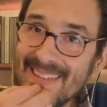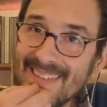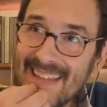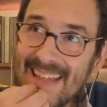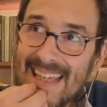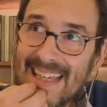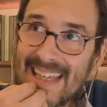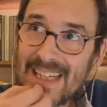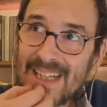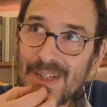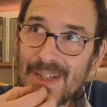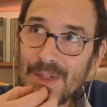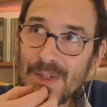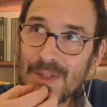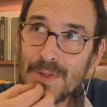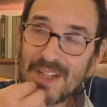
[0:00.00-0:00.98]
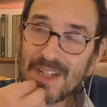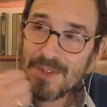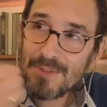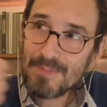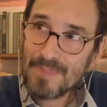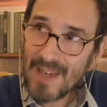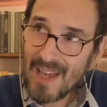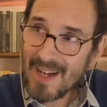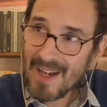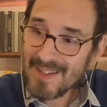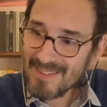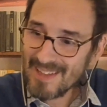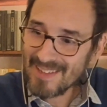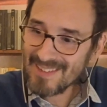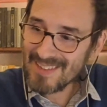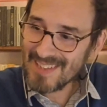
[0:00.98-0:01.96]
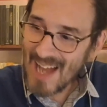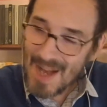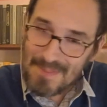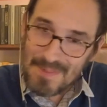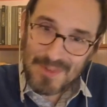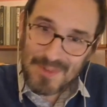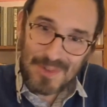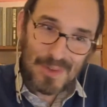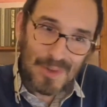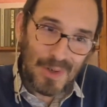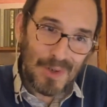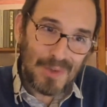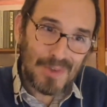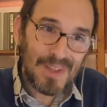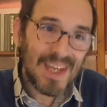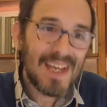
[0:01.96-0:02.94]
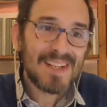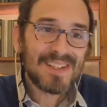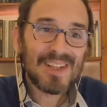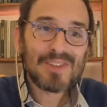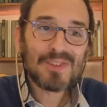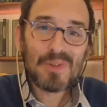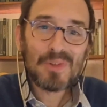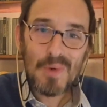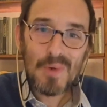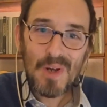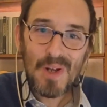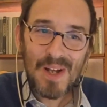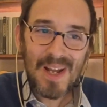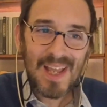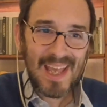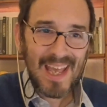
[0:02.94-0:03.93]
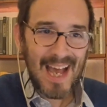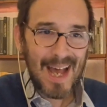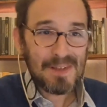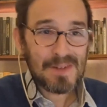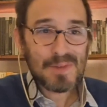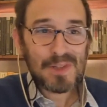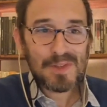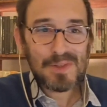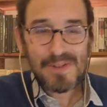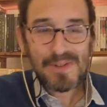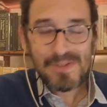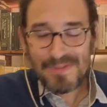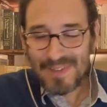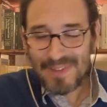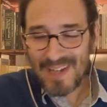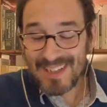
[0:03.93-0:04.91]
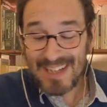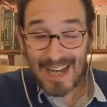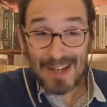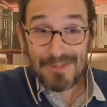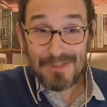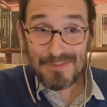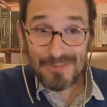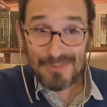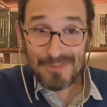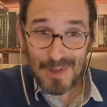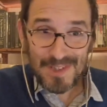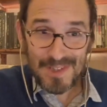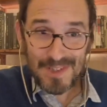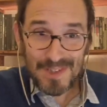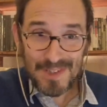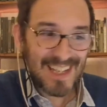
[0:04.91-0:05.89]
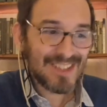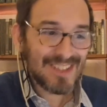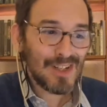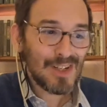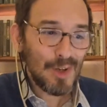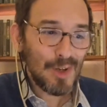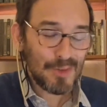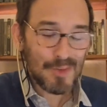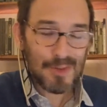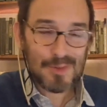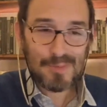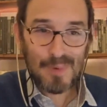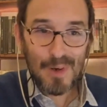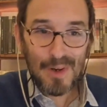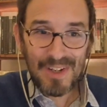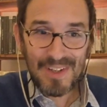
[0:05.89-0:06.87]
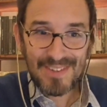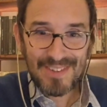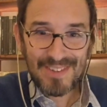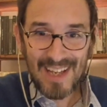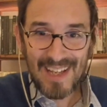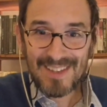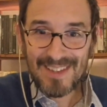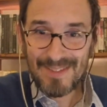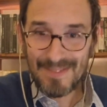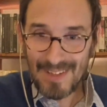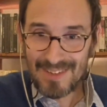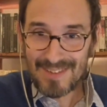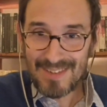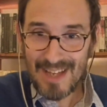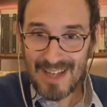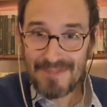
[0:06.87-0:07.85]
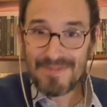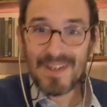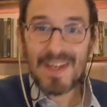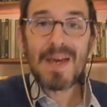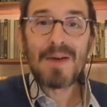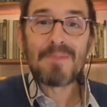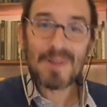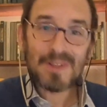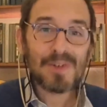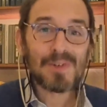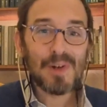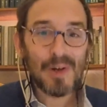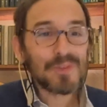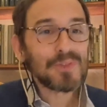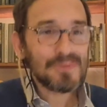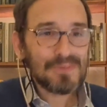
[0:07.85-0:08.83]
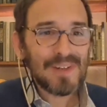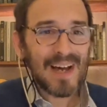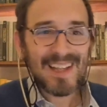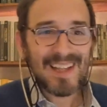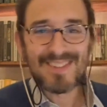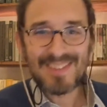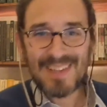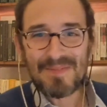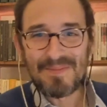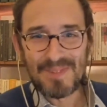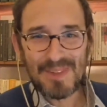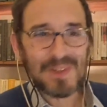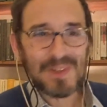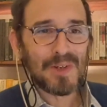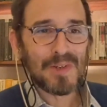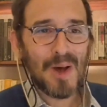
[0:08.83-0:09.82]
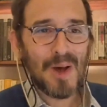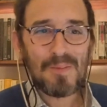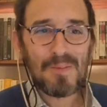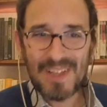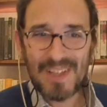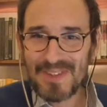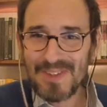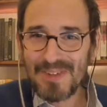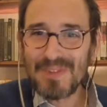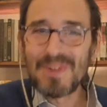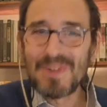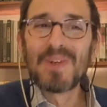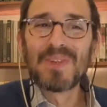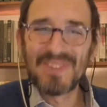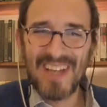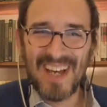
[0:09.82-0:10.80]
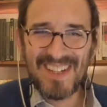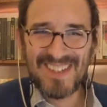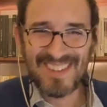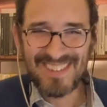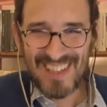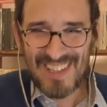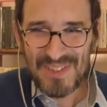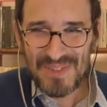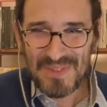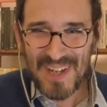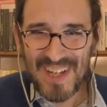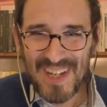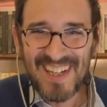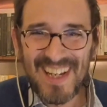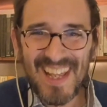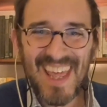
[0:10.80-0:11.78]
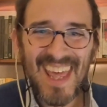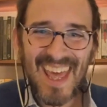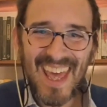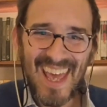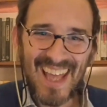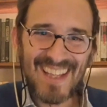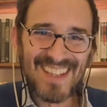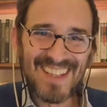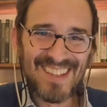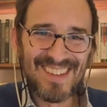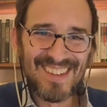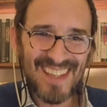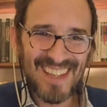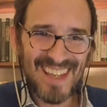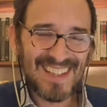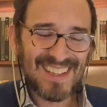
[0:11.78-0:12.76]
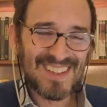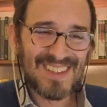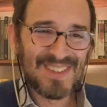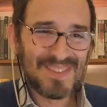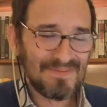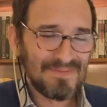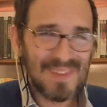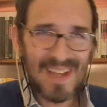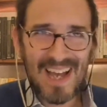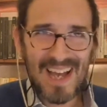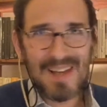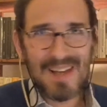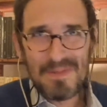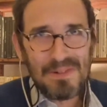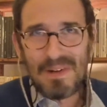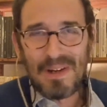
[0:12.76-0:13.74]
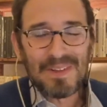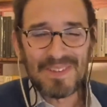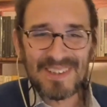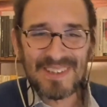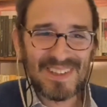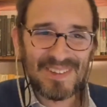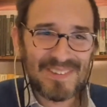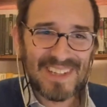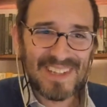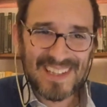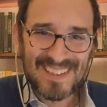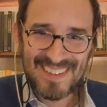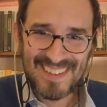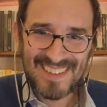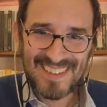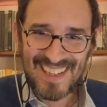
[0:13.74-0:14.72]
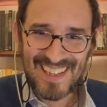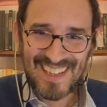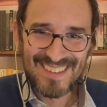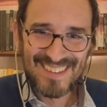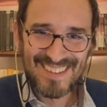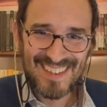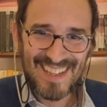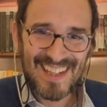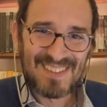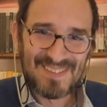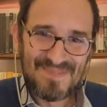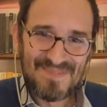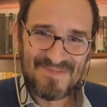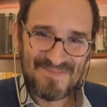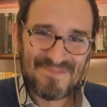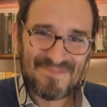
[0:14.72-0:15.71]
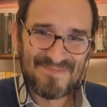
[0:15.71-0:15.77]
There's a Goodreads page. There's an Amazon author. Just Google. What you will find, unfortunately, is a lot of boring scientific stuff, but you'll also find some, normal interviews such as this one. And I'm around on the internet. Yeah.